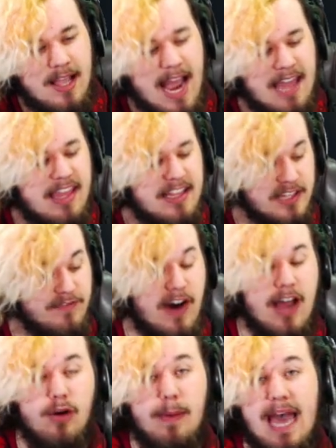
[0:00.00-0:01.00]
i think the
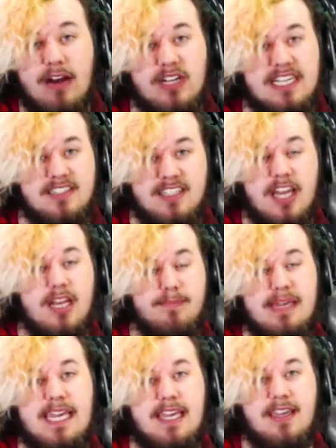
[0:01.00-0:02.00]
final battle is gonna
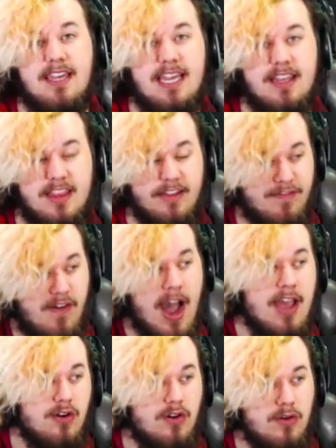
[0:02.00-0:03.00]
be the
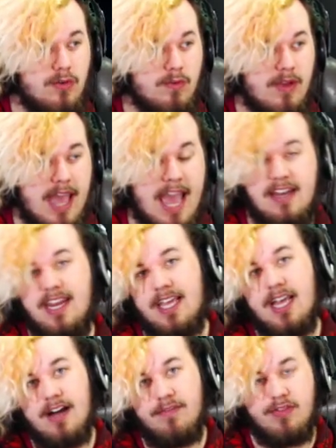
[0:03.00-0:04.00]
final
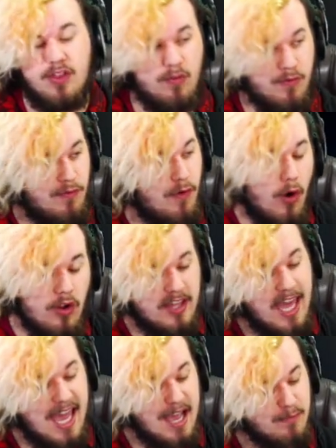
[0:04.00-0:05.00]
ending of the full
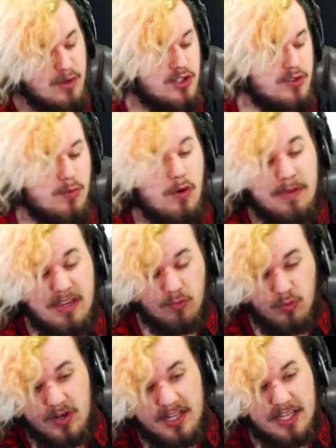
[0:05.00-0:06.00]
game, which will be
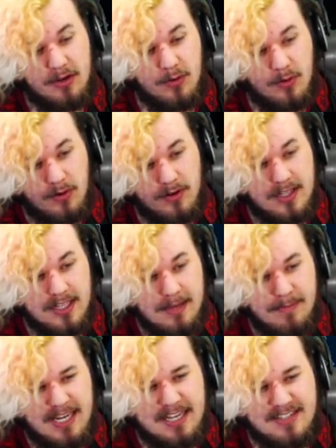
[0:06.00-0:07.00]
really cool.
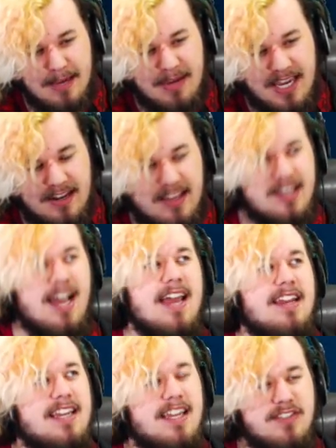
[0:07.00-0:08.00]
Because, I mean, it
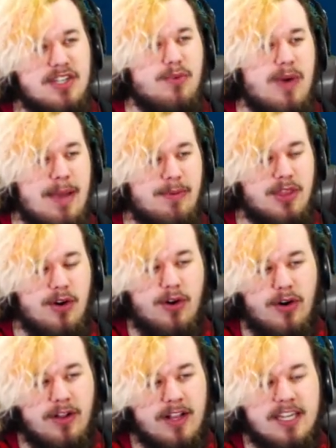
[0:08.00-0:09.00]
kind of gives it away with the
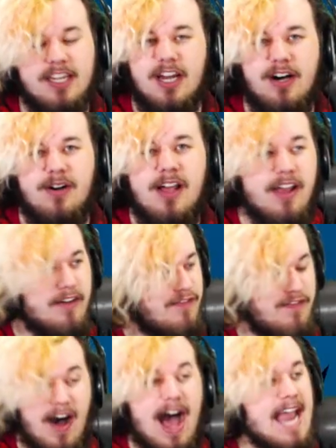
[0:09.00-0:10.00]
whole, you know,
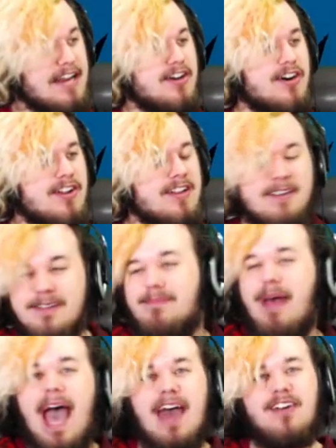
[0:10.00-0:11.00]
final
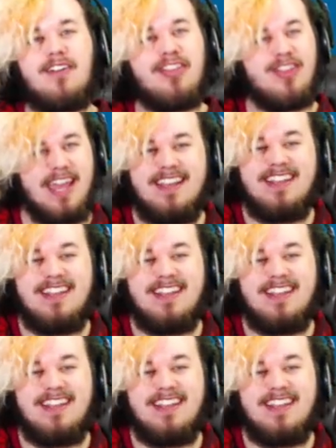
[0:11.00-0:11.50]
battle thing.